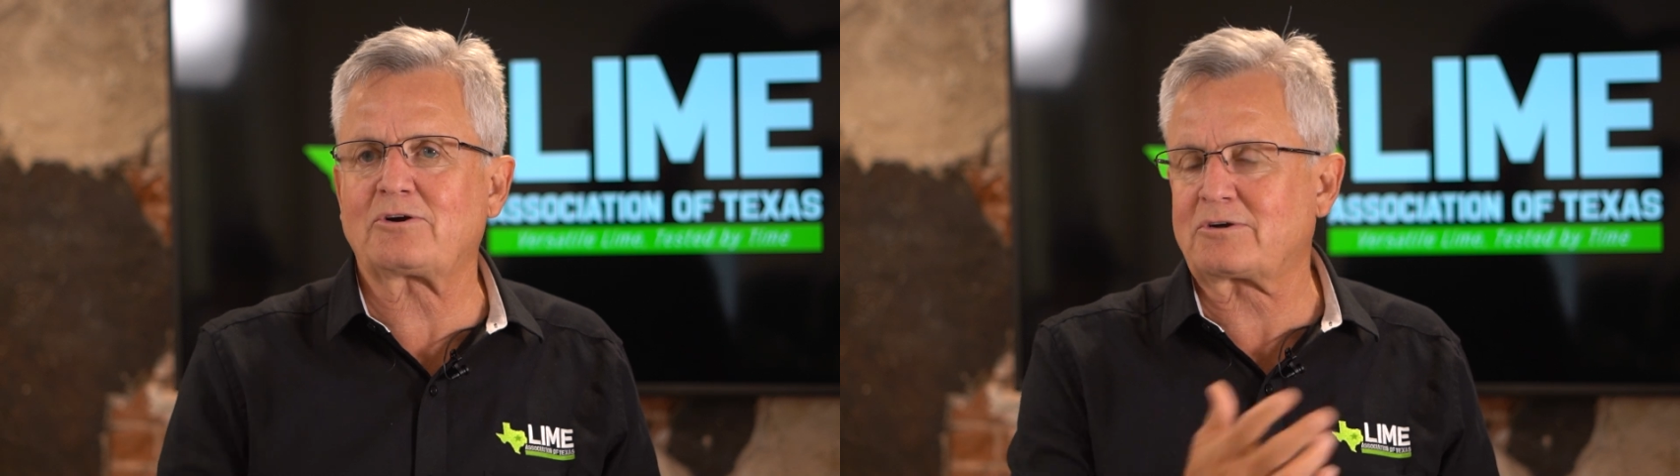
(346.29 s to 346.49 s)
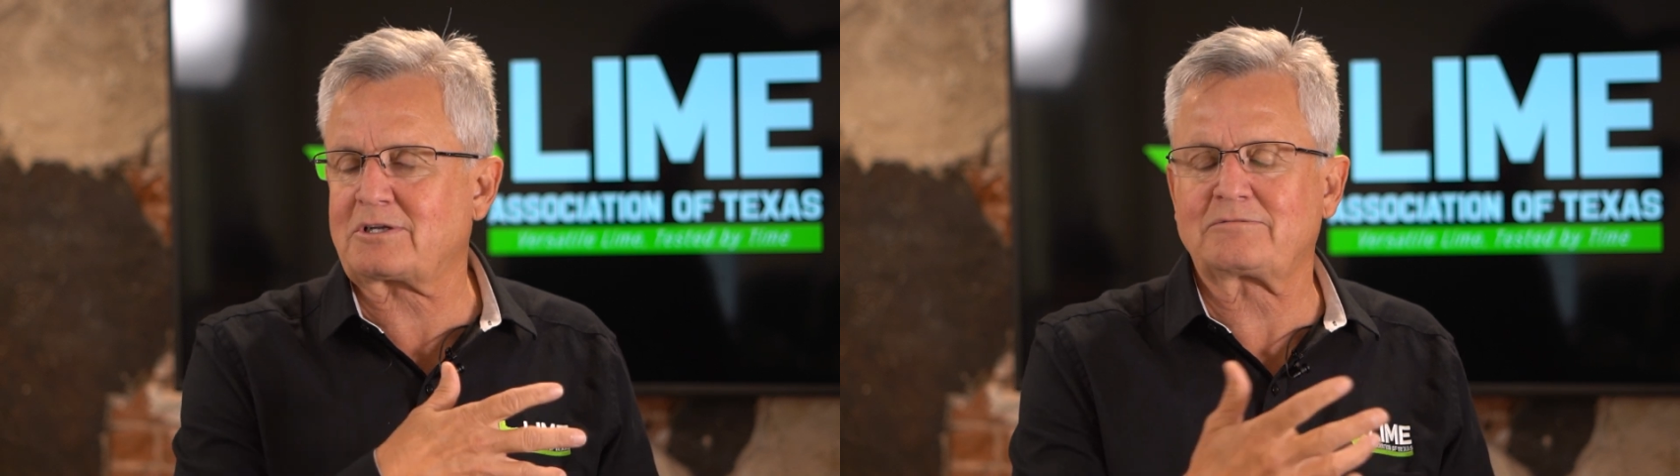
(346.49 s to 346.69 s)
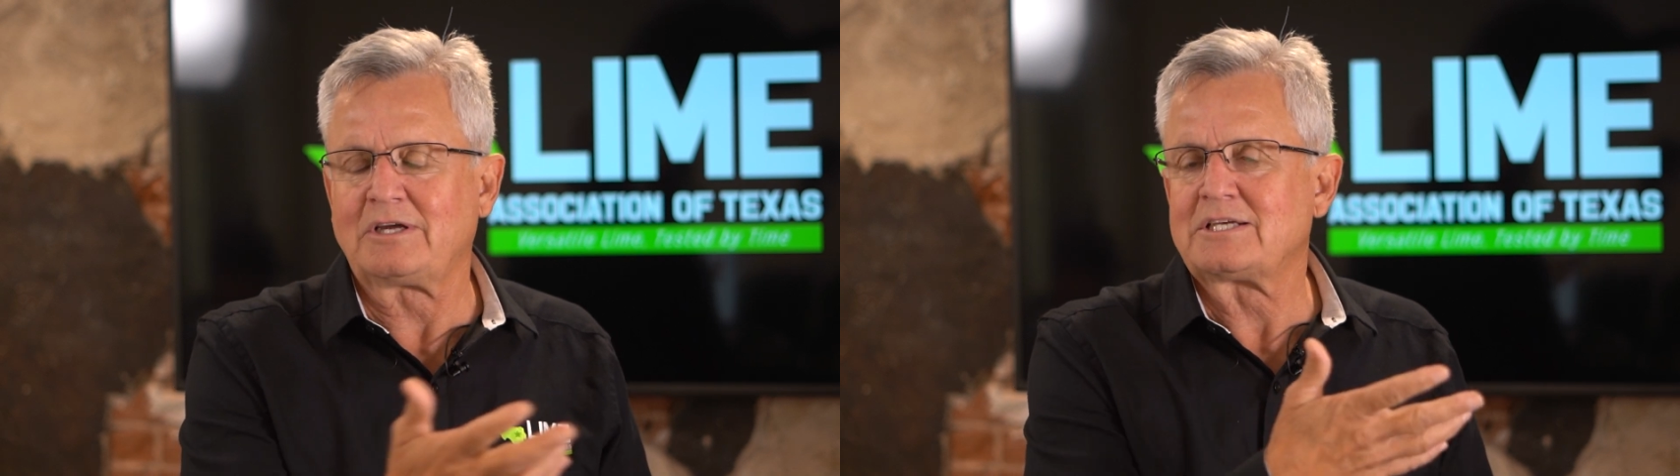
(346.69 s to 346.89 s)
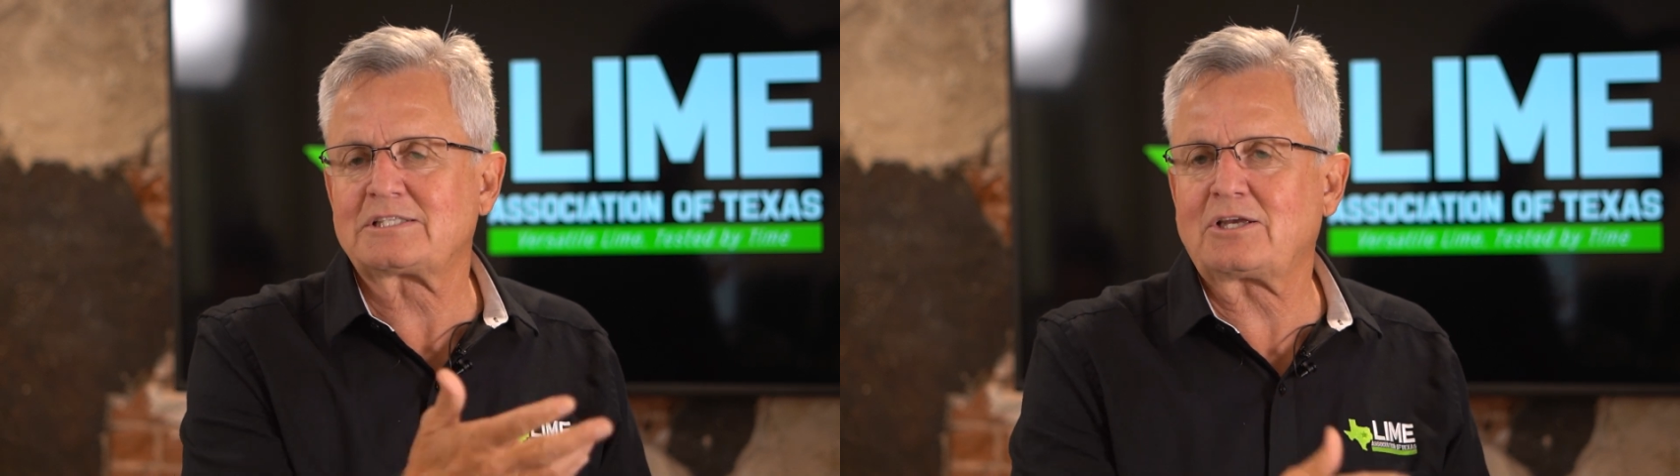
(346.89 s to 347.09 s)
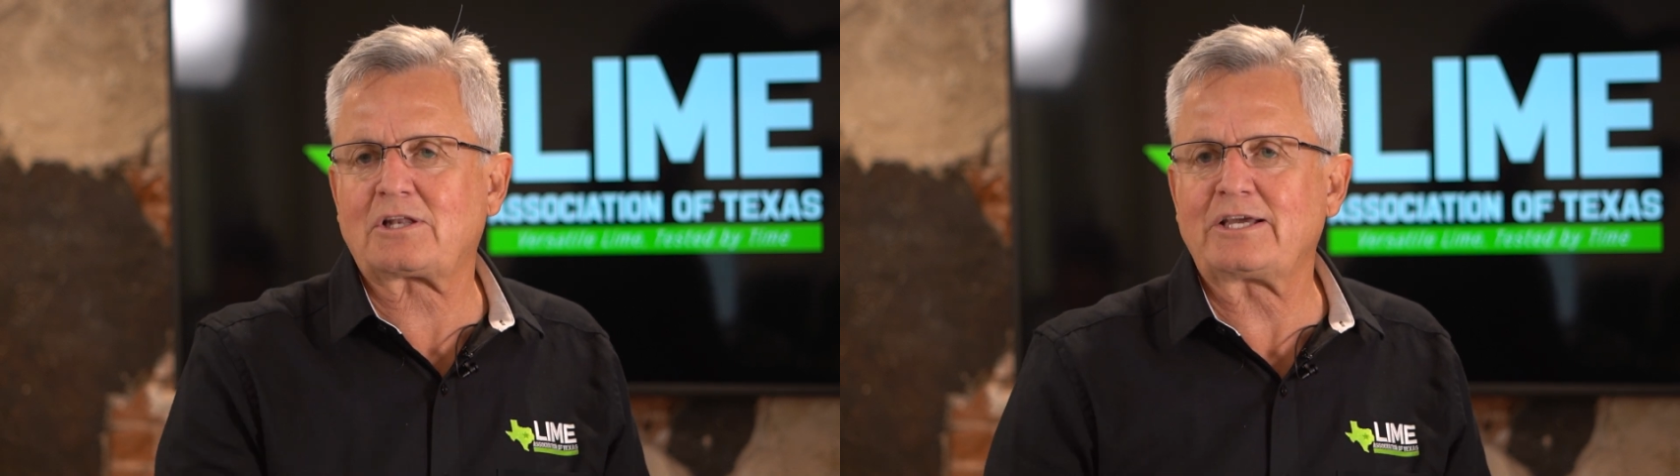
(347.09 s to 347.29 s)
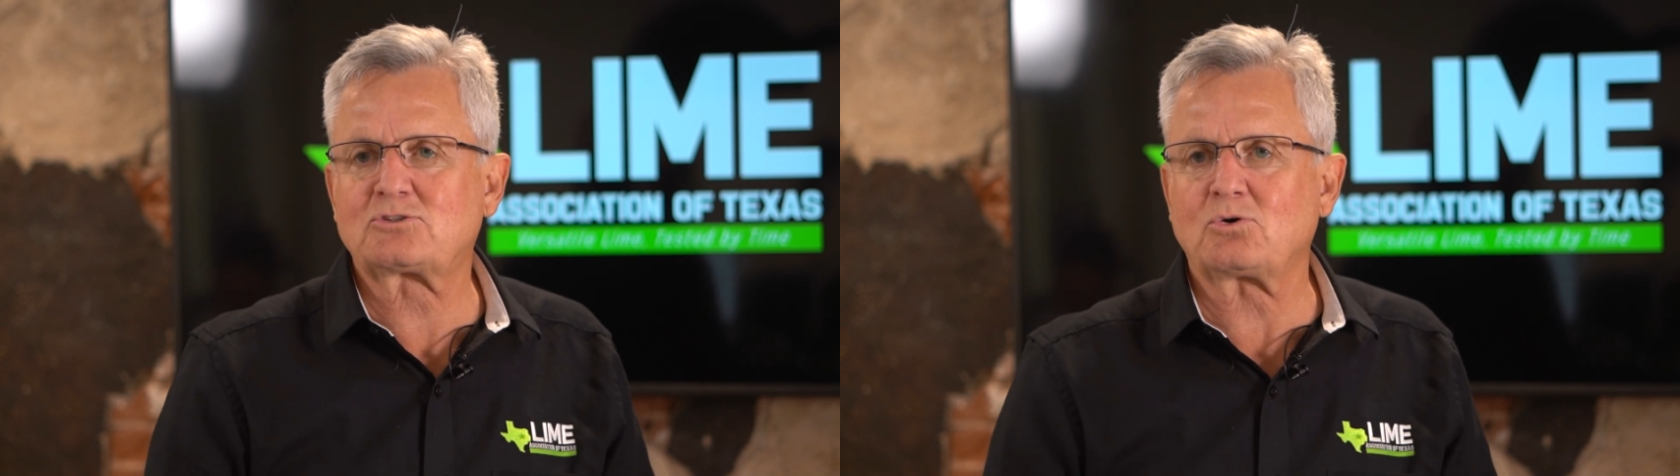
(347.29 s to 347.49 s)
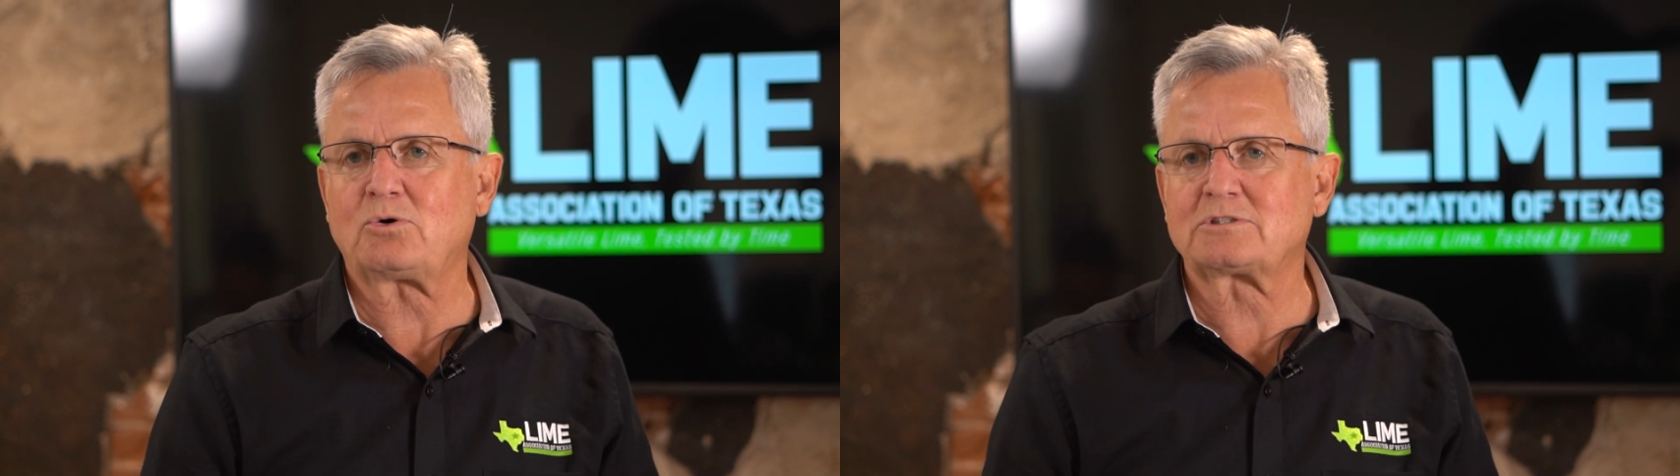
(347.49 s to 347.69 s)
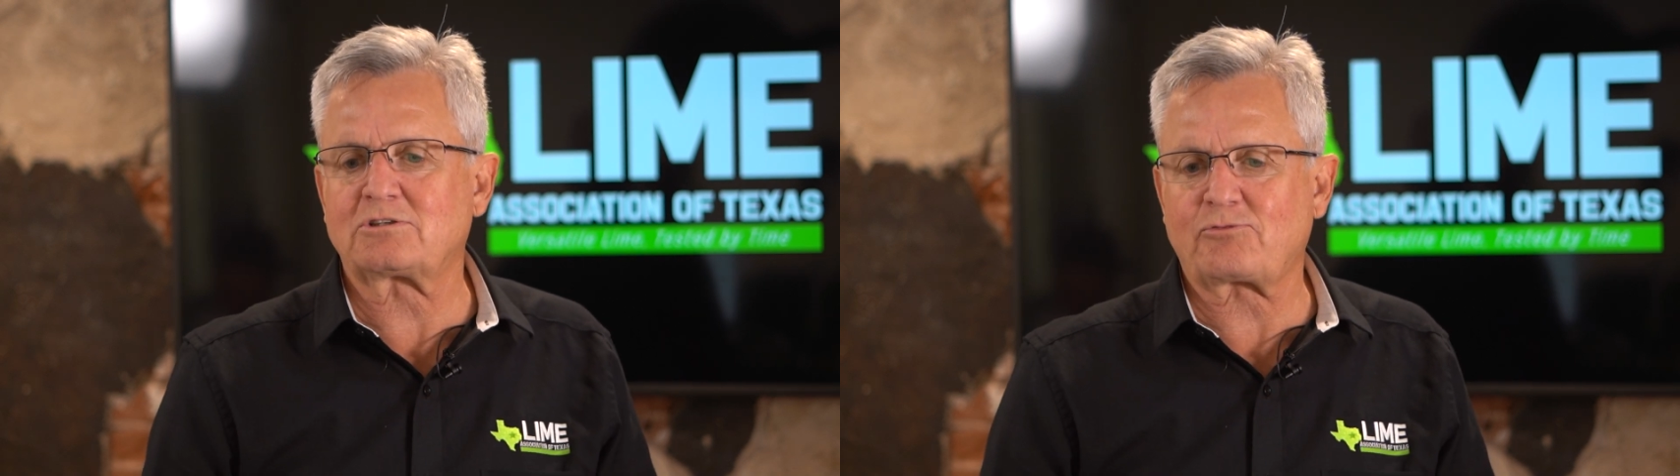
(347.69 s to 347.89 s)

or see clay soils as